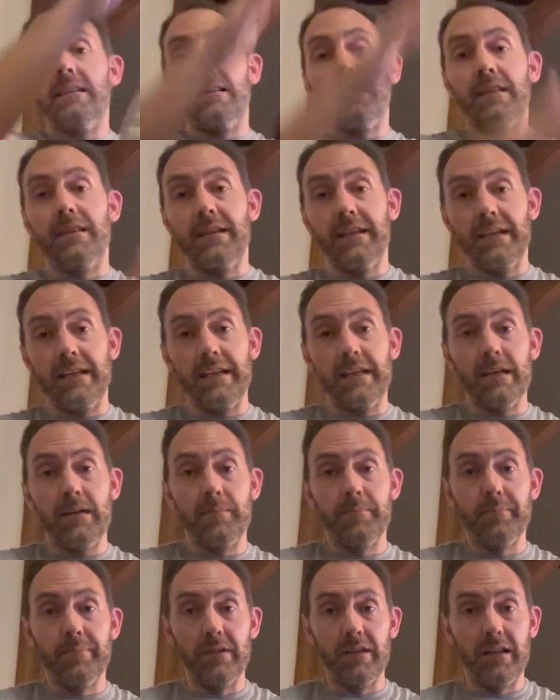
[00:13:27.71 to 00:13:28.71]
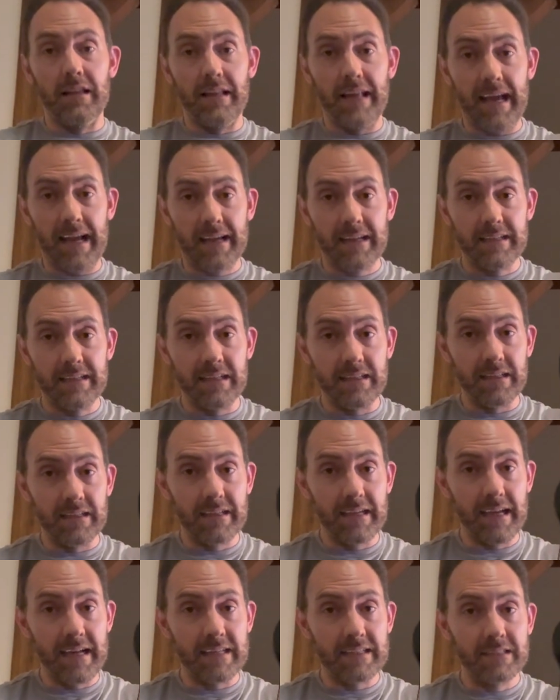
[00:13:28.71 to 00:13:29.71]
the Black
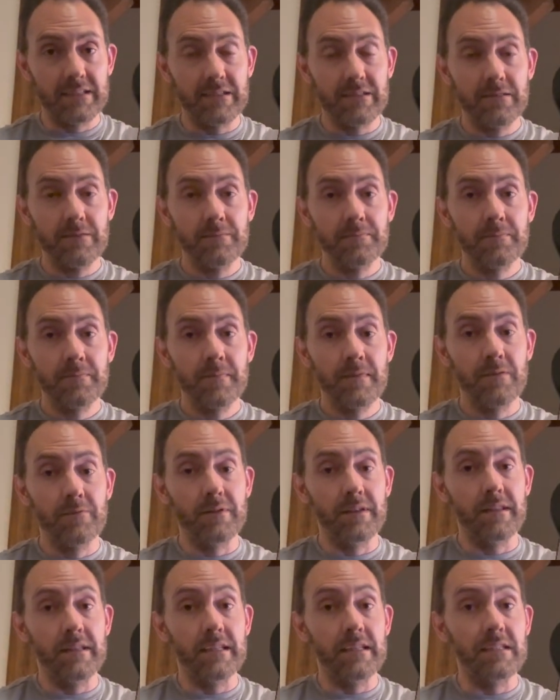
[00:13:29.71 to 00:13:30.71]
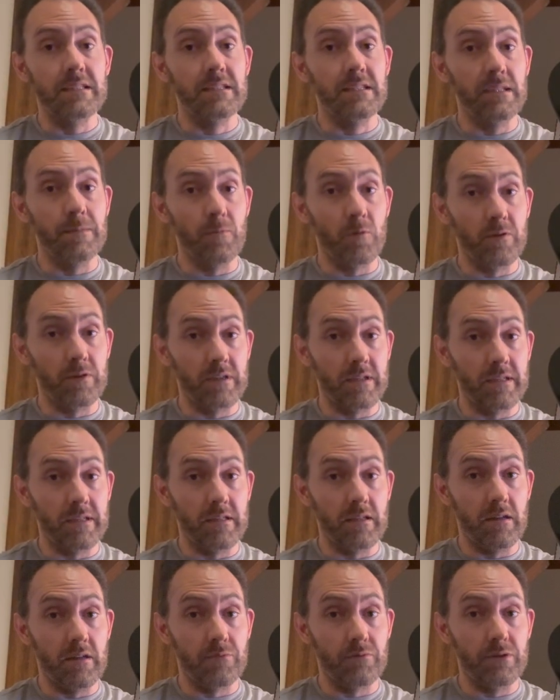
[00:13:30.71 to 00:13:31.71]
Telecaster with the Seymour Duncan
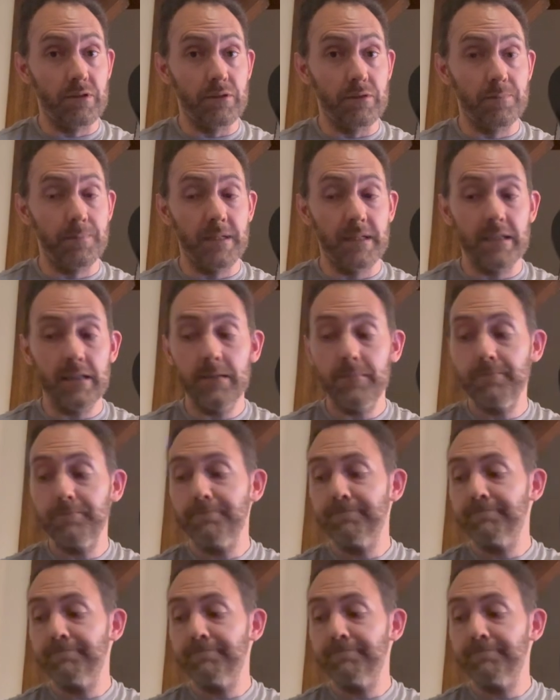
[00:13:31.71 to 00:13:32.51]
Hot Rails pickup.